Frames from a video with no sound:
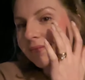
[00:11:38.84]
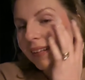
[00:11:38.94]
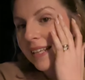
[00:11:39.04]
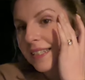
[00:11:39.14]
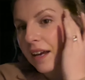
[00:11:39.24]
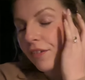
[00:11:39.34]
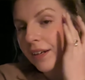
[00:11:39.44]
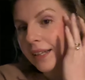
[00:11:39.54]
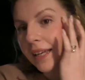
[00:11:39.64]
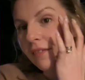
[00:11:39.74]
It's
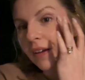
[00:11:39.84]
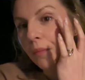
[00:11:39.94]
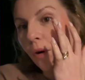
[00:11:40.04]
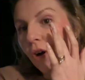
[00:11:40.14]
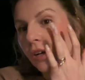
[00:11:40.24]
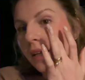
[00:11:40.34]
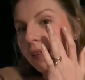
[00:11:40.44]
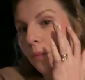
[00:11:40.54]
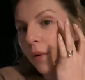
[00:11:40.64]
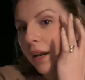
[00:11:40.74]
definitely giving more colour
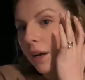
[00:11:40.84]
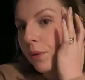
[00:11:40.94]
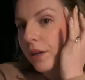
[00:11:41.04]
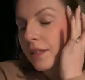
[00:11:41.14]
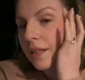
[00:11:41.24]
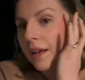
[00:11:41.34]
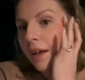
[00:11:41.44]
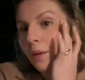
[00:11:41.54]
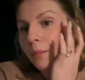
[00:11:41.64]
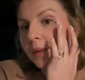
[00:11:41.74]
than when I was
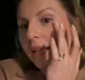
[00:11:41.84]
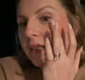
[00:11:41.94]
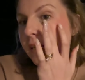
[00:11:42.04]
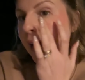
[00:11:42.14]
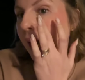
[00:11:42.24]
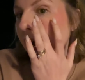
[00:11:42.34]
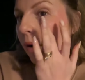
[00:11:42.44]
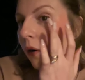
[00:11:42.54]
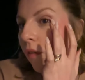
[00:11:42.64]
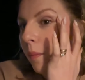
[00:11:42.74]
blending it
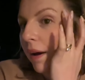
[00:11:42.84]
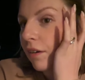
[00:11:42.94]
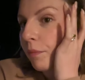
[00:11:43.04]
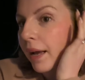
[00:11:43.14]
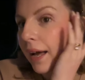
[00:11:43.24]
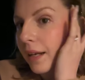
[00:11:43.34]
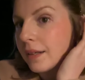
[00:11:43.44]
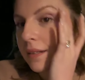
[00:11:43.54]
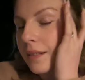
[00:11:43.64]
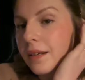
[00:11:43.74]
out on the back of my
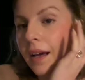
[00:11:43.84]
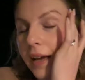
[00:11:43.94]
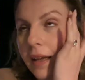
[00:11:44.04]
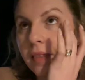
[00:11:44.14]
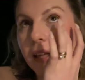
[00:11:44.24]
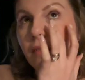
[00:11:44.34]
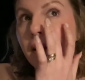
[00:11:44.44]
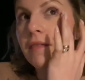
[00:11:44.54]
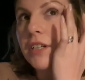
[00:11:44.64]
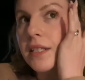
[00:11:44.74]
hand. They
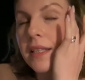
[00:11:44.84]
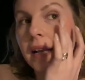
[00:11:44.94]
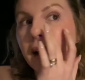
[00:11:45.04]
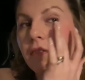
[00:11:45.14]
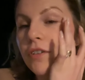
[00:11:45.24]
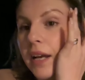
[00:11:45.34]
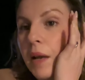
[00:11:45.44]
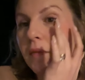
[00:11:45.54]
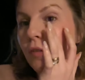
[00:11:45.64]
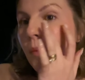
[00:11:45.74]
arrived yesterday after I came
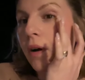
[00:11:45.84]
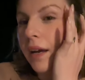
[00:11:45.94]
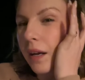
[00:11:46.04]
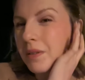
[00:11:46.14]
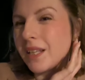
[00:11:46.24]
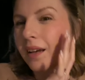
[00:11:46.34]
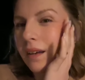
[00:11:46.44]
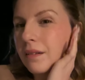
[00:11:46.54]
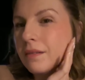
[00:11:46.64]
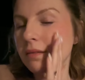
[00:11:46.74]
in from work and I was like,
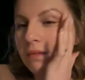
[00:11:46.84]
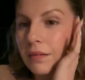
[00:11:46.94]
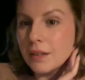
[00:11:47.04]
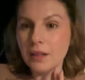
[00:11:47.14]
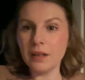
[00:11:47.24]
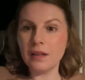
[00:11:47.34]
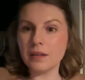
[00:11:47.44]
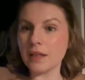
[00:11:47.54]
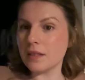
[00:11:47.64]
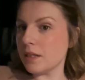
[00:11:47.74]
oh,
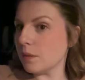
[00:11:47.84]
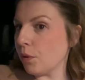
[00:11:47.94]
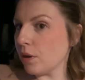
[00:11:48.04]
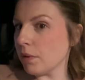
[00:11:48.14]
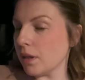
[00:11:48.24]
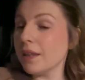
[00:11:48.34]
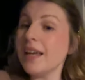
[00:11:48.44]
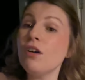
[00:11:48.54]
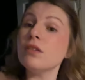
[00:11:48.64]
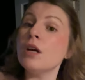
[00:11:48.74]
that's a disappointment. They're
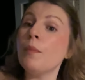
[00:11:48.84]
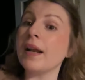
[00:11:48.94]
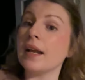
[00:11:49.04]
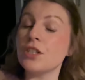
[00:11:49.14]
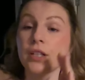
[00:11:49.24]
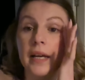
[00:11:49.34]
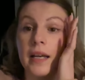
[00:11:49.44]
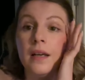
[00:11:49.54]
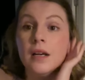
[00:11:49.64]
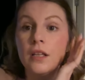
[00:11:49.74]
not so bad,
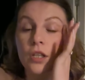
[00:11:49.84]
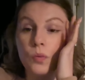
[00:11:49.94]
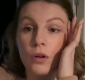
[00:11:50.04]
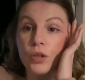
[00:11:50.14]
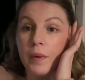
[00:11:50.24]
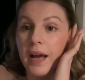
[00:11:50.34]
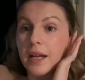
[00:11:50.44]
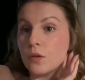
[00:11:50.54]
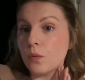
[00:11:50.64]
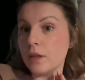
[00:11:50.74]
actually. The swatch on my
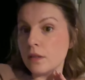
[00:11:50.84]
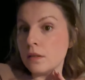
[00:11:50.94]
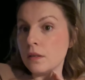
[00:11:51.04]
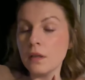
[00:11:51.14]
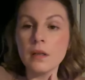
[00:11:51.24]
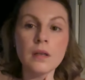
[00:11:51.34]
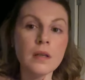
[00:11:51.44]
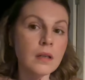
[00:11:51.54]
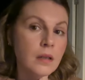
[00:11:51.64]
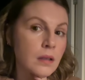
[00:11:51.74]
hand was
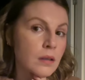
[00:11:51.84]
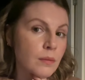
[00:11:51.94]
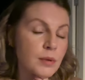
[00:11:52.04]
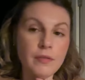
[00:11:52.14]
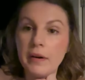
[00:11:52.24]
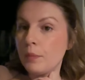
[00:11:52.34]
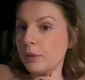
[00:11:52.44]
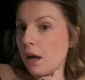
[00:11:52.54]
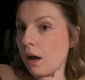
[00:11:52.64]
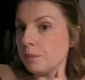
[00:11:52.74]
very
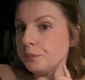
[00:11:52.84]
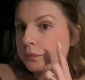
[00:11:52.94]
blah.